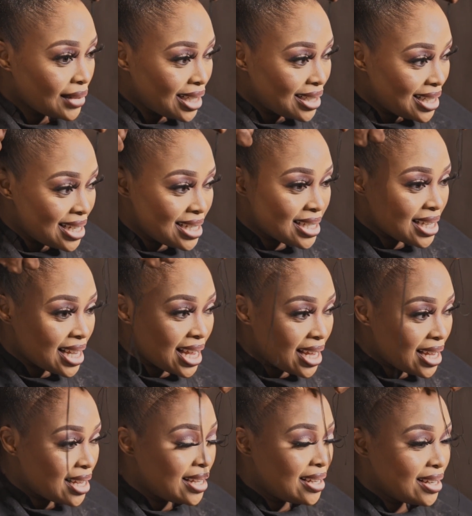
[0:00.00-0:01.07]
there's
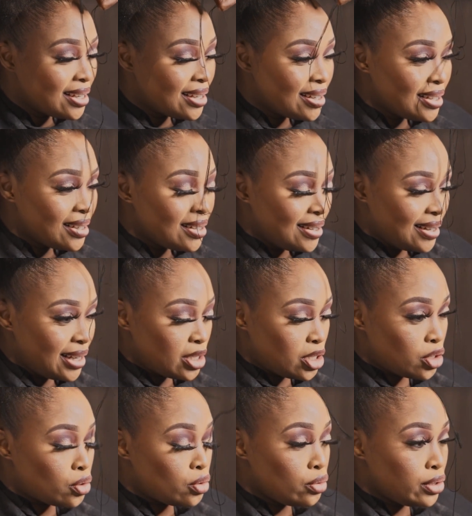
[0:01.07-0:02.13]
a a
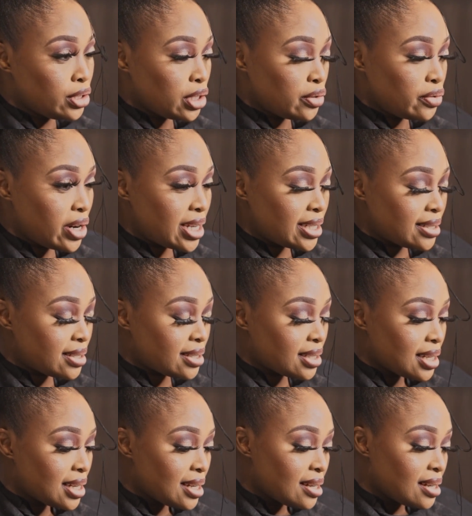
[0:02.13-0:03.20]
scooter race.
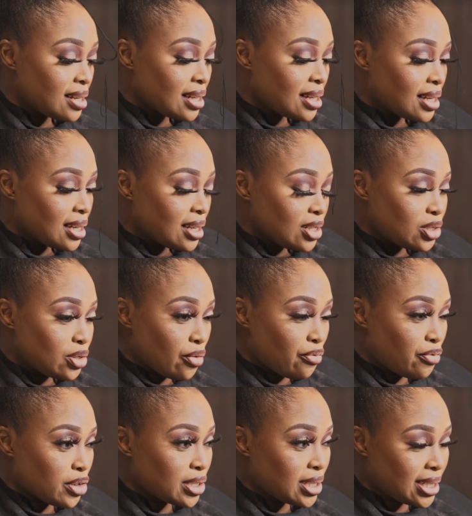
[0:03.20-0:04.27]
So
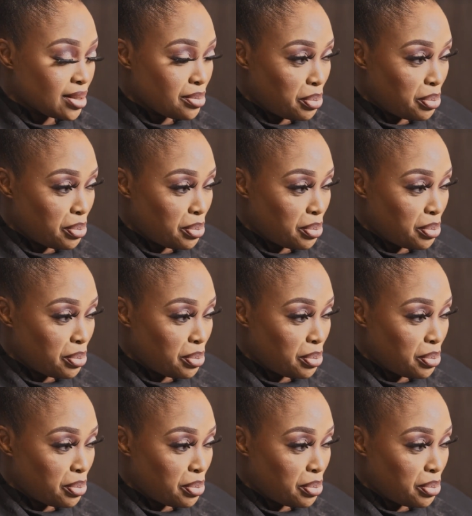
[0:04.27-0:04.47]
firstly,